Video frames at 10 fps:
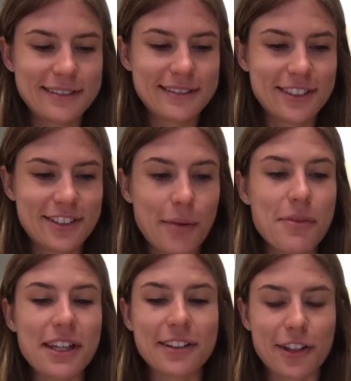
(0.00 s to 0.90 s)

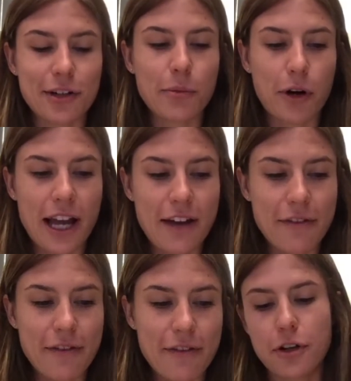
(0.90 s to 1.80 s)
some things that are more
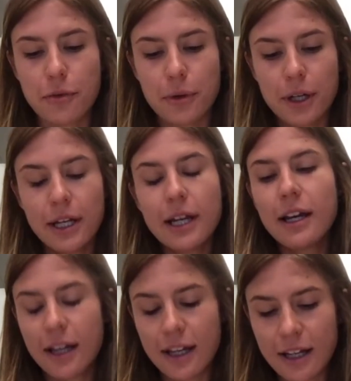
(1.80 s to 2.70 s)
heavyweight. So
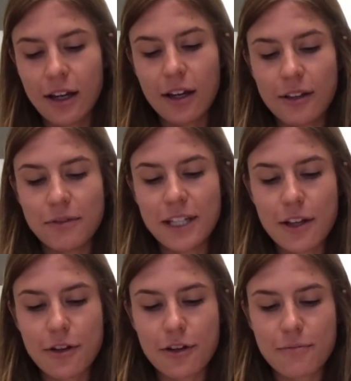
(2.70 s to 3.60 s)

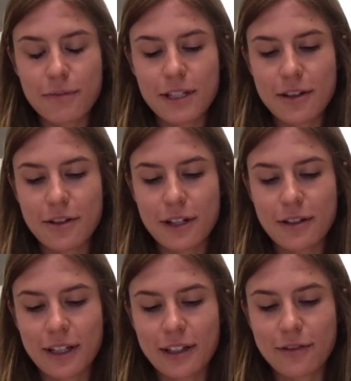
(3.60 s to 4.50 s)
the
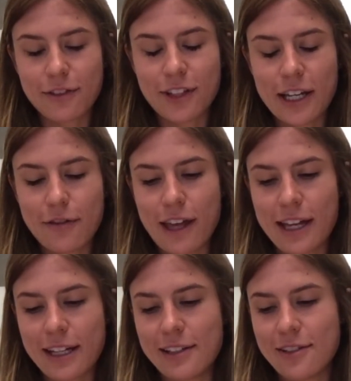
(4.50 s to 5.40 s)
other kind of side of
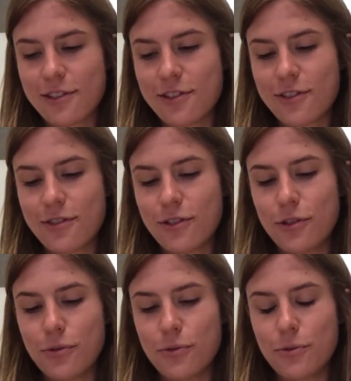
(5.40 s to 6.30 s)
that is
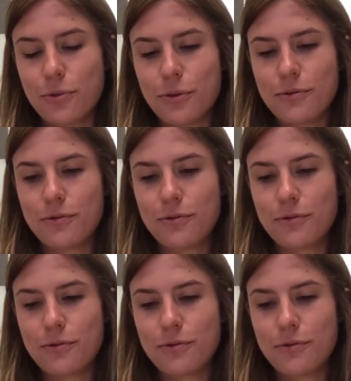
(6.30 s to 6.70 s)
you,